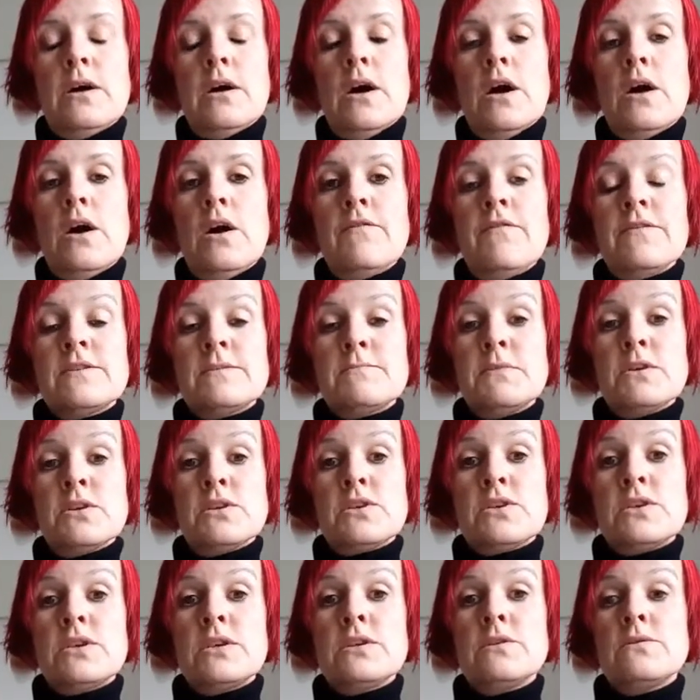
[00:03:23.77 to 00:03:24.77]
of as
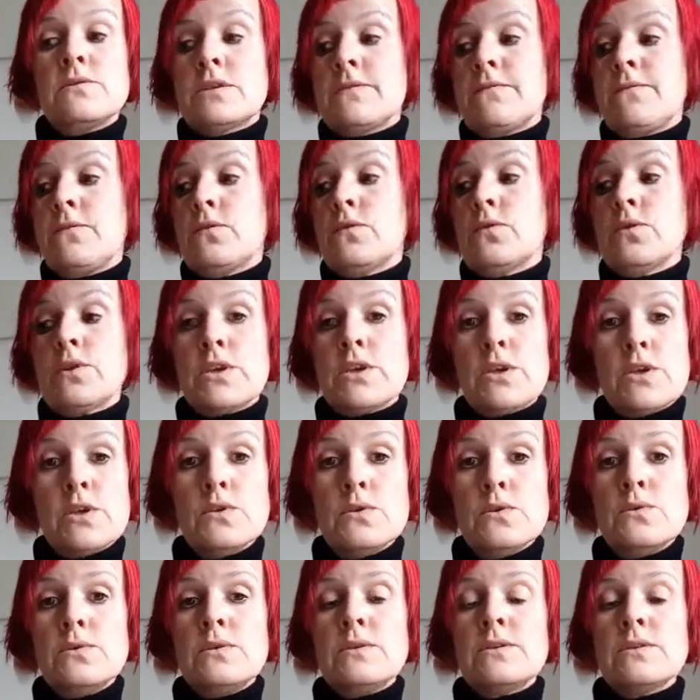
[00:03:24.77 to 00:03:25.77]
much use for
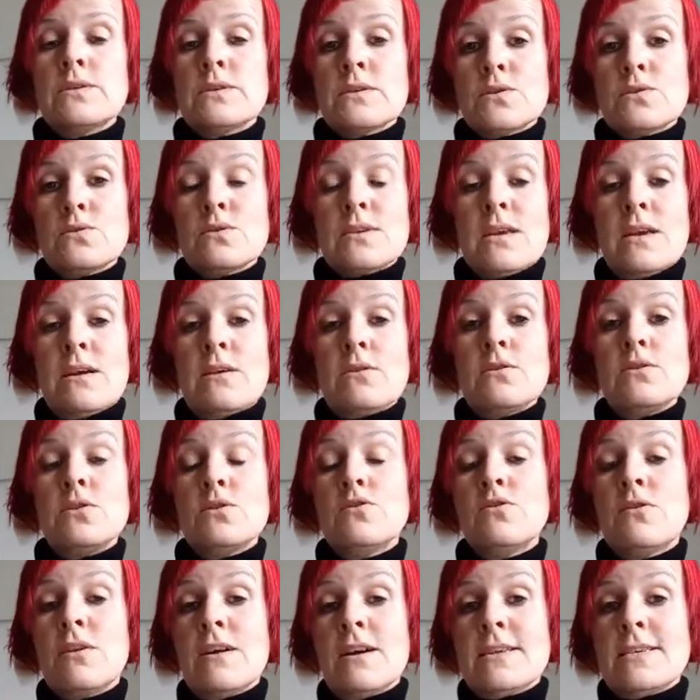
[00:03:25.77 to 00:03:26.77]
you to sort out
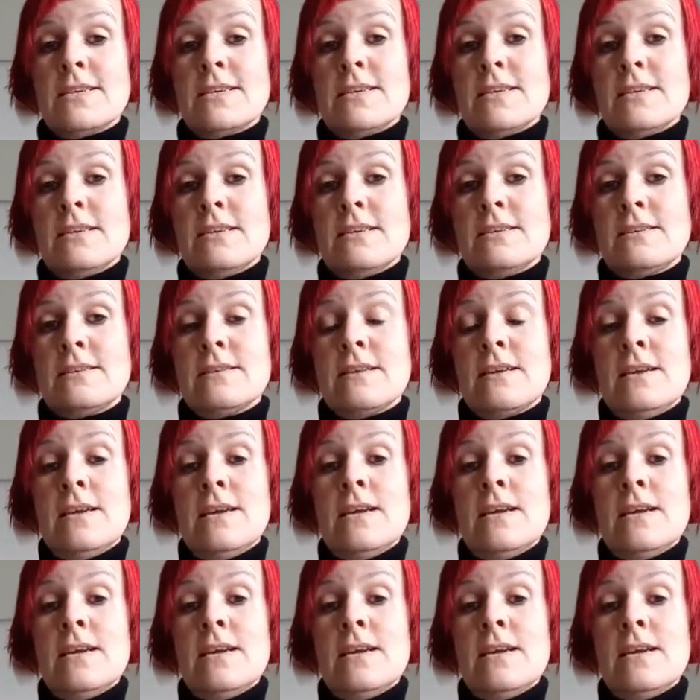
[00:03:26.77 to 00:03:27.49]
your ideas,